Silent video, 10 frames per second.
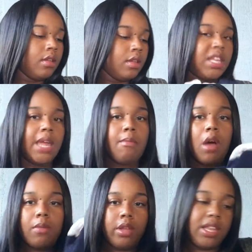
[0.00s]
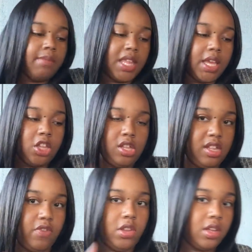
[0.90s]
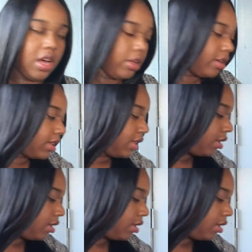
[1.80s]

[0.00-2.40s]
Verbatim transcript: Same, same things, just different colors.